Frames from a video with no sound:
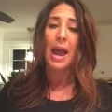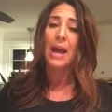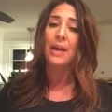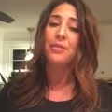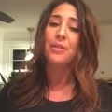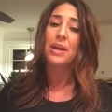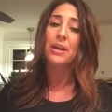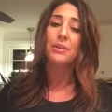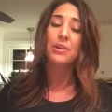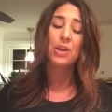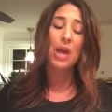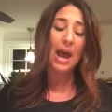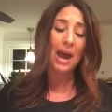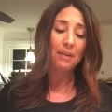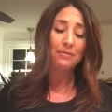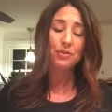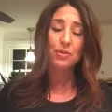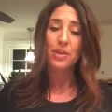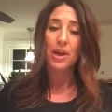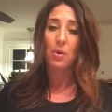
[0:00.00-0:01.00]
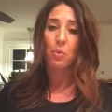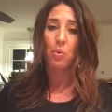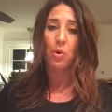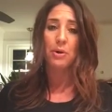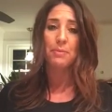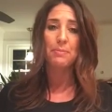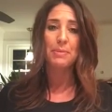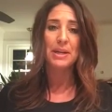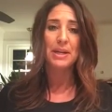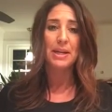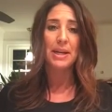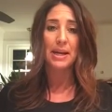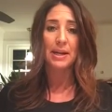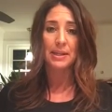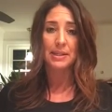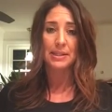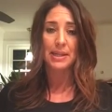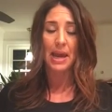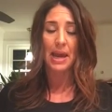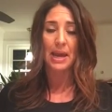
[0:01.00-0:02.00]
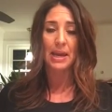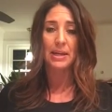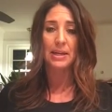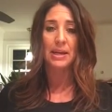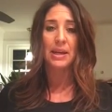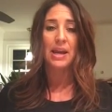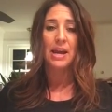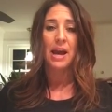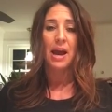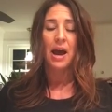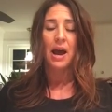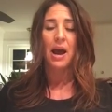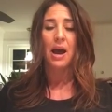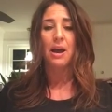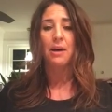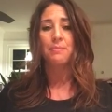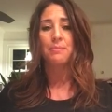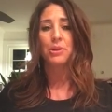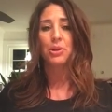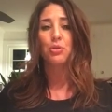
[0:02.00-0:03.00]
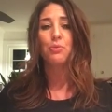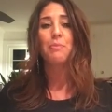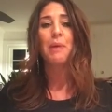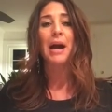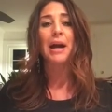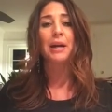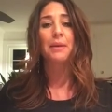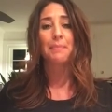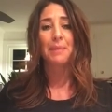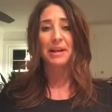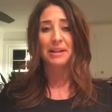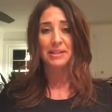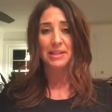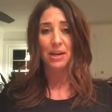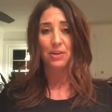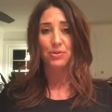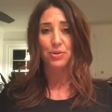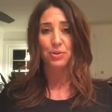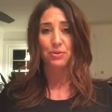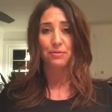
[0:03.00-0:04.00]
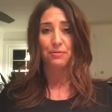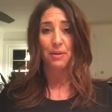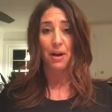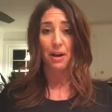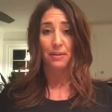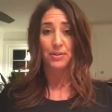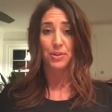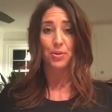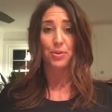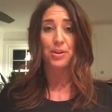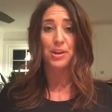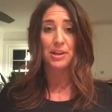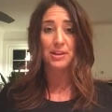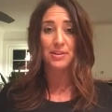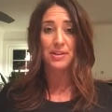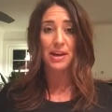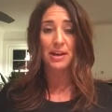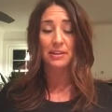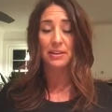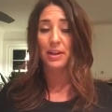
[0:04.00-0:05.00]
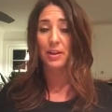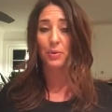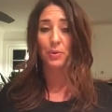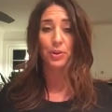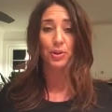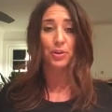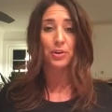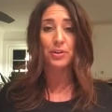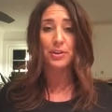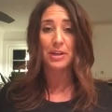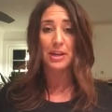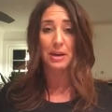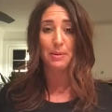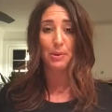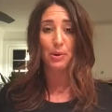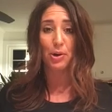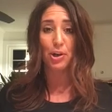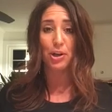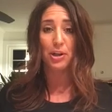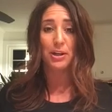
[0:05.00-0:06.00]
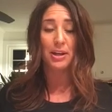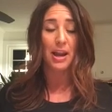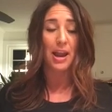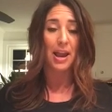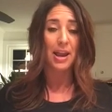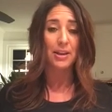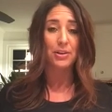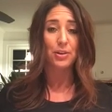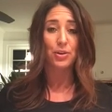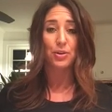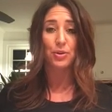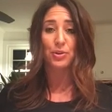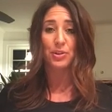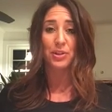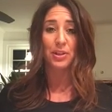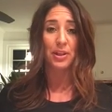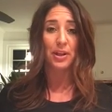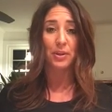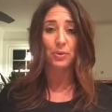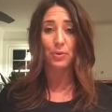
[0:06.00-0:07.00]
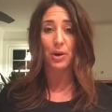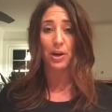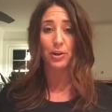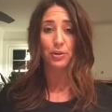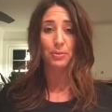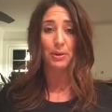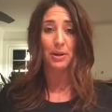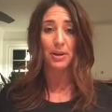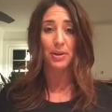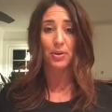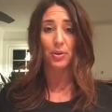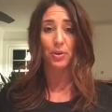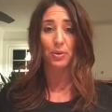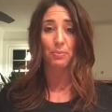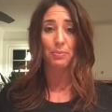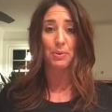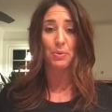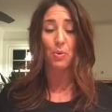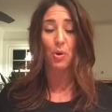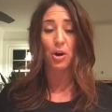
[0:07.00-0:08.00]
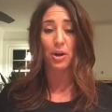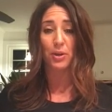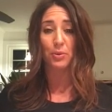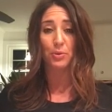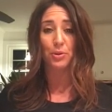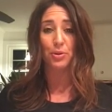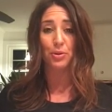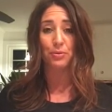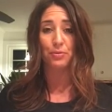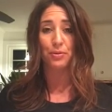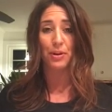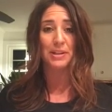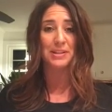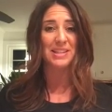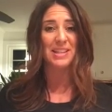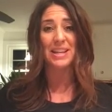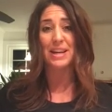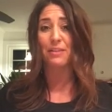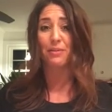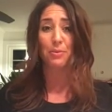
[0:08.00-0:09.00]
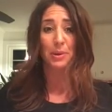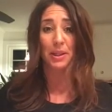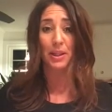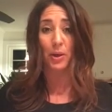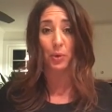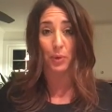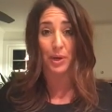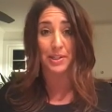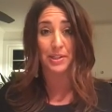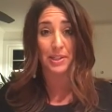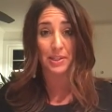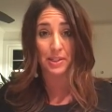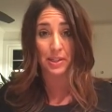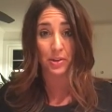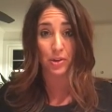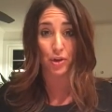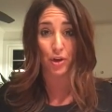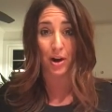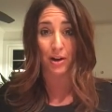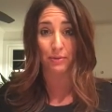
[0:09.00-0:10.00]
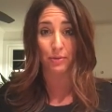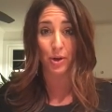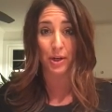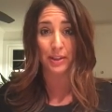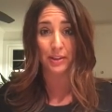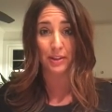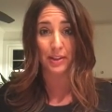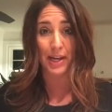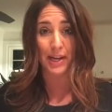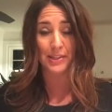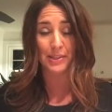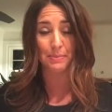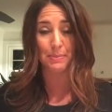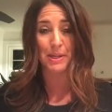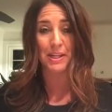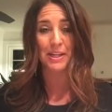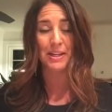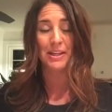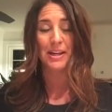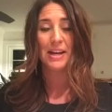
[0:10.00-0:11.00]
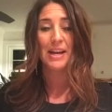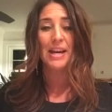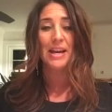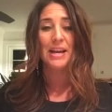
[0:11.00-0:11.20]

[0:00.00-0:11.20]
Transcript: And then after that 1 minute out of 10, you back it back down to a 5. So think of that like when you're in the neighborhood and you used to like ride your bike or be walking with your friends and then everybody like races to the driveway at the last minute.